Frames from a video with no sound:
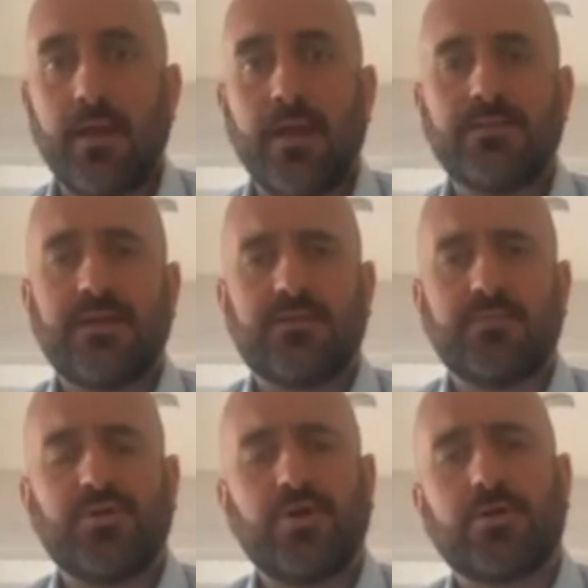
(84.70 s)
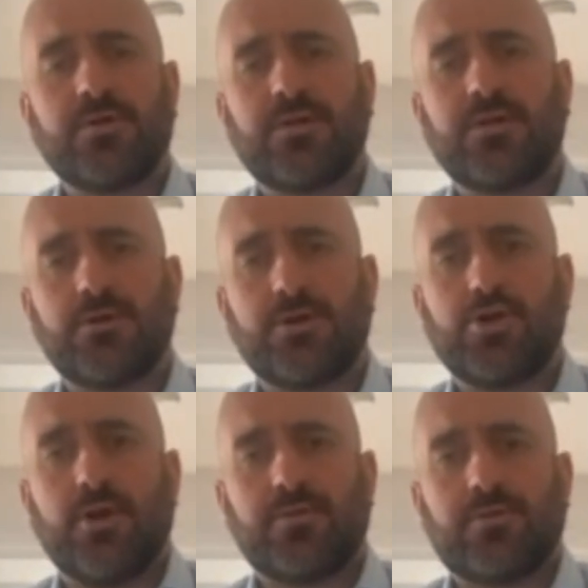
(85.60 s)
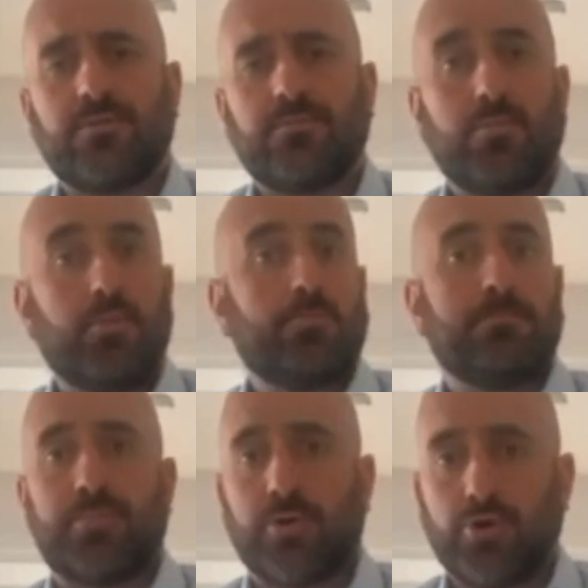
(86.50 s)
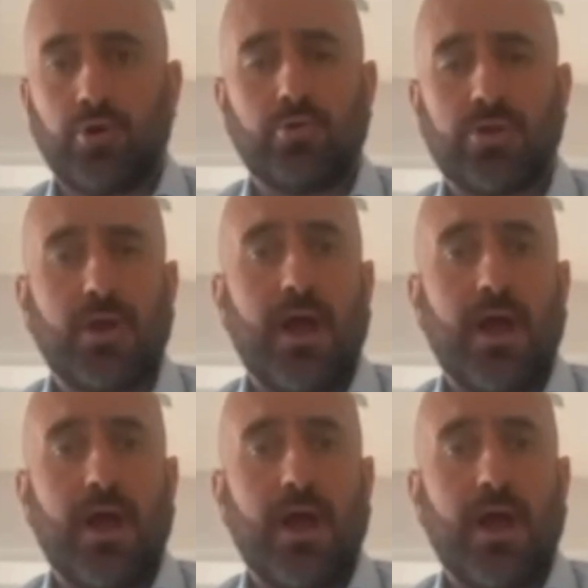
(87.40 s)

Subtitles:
This empirical research produced